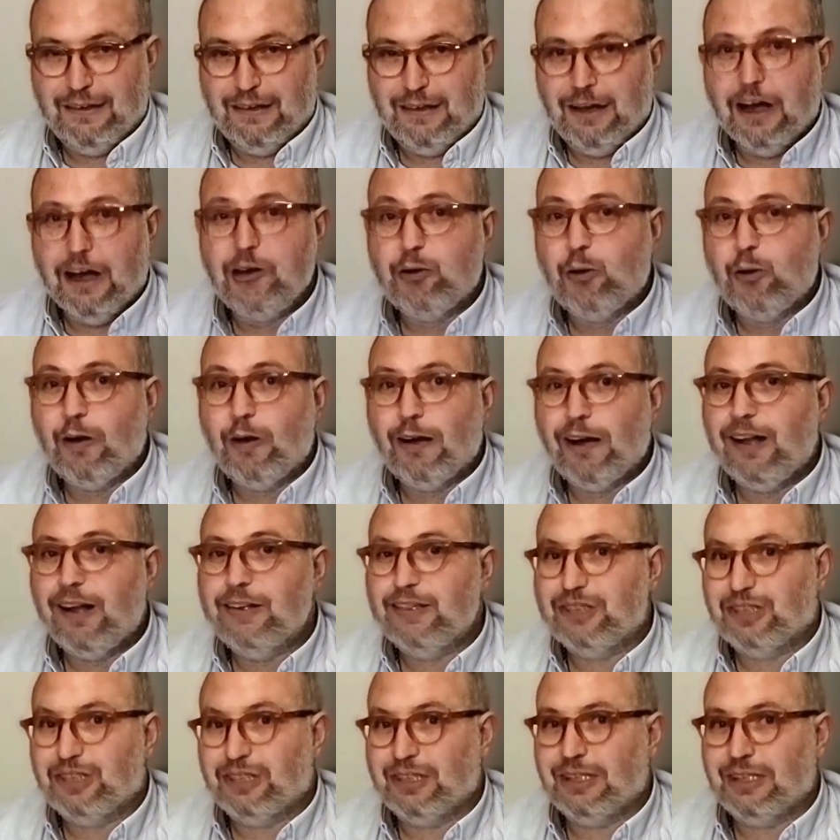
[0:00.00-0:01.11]

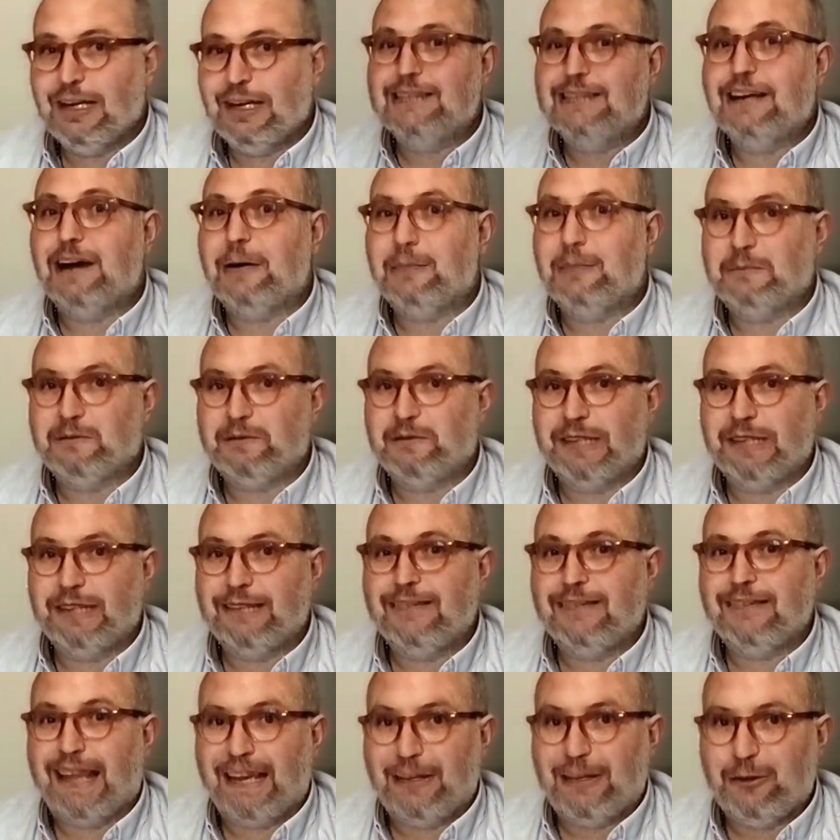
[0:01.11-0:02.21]
Aquaculture comes with
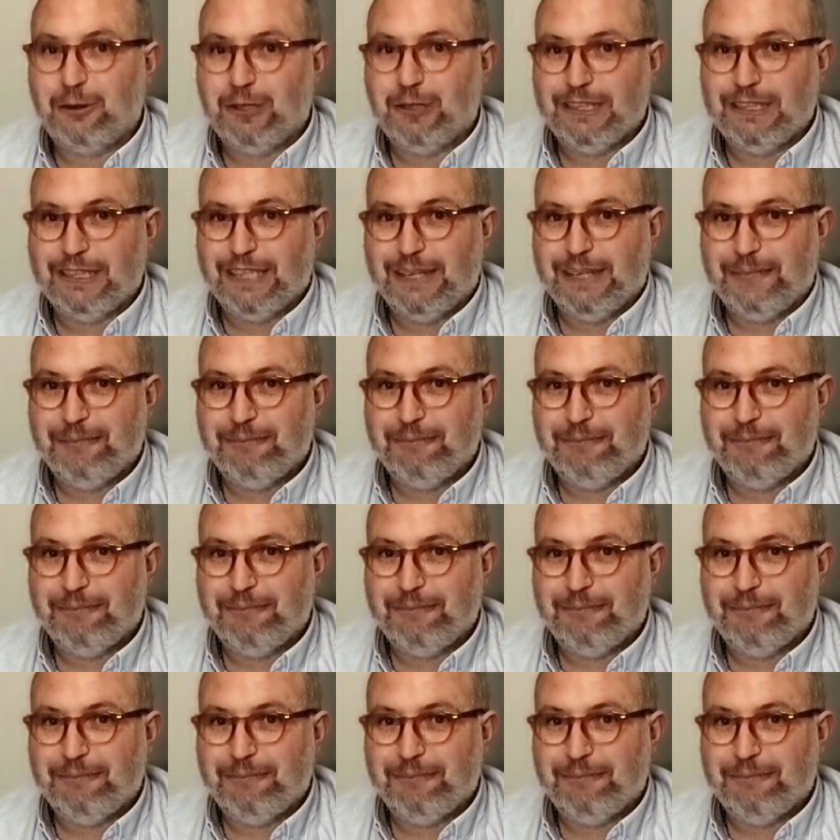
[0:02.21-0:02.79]
technology.